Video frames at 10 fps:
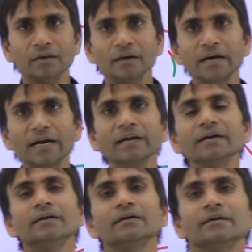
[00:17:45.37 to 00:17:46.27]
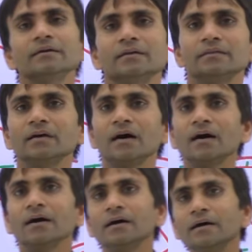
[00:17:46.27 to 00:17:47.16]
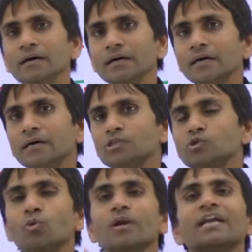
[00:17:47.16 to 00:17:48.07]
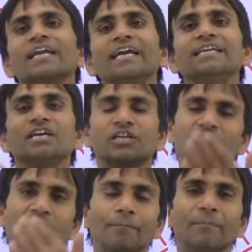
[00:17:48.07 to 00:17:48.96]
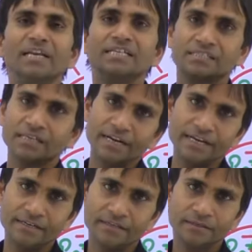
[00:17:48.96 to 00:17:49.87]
and the solar radiation have been studied,